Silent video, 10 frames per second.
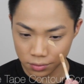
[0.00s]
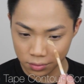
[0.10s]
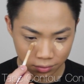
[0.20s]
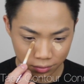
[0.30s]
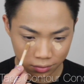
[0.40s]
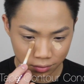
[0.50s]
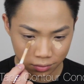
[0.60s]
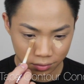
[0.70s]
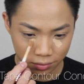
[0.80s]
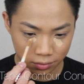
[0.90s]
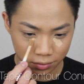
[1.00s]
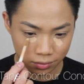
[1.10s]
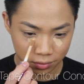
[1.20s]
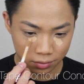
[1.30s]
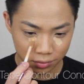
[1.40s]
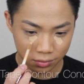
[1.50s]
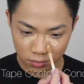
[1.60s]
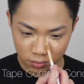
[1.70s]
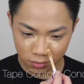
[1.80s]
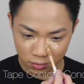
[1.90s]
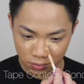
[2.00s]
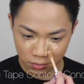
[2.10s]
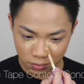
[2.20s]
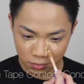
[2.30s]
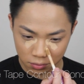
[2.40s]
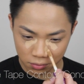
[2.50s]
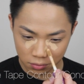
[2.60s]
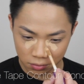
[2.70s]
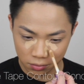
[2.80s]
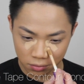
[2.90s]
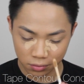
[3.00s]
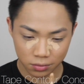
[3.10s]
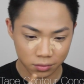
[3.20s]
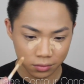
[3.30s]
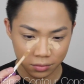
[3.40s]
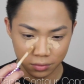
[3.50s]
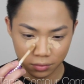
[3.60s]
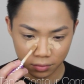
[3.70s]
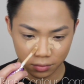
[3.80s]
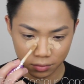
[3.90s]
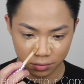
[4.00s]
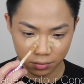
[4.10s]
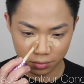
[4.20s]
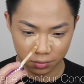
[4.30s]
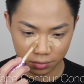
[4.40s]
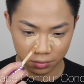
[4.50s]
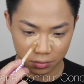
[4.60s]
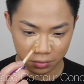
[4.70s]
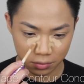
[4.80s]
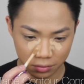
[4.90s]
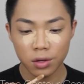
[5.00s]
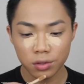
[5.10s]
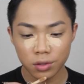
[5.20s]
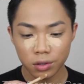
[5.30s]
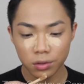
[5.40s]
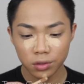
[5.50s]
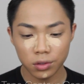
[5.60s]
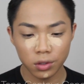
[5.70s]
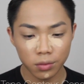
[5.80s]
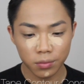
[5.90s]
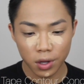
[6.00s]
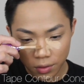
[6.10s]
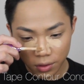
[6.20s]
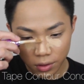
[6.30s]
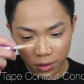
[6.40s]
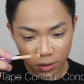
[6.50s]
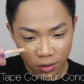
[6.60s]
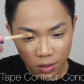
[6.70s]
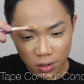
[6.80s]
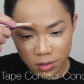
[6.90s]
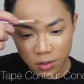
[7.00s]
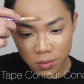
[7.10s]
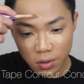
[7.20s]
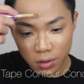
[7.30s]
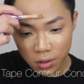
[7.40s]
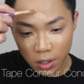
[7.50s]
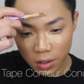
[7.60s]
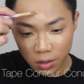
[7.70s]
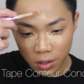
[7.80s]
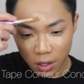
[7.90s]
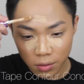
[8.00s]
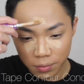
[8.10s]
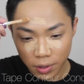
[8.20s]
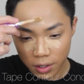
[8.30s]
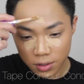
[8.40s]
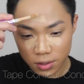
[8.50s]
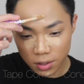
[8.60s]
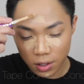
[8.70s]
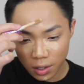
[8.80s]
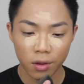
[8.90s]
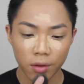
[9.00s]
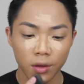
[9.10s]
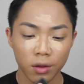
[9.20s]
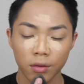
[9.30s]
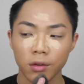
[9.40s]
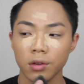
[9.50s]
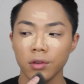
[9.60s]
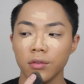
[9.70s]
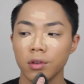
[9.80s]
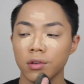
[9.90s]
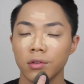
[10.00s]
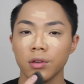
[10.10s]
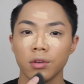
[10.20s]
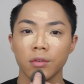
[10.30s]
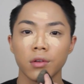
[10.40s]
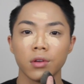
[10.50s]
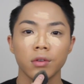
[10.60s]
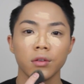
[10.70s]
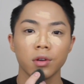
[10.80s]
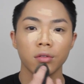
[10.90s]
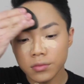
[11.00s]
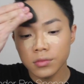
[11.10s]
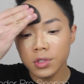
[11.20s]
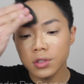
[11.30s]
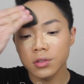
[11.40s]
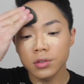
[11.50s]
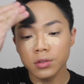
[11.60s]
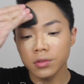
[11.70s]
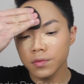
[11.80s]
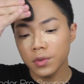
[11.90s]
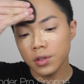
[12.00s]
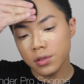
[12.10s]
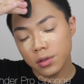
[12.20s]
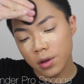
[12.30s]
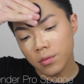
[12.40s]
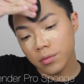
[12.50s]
I'm putting this on the sides of my nose, under my eyes, chin, on center of my nose, forehead, duh, can't talk. And then I'm using the damp beauty blender again just to blend out a little bit. This shade's a little bit too light, but it gives me a little bit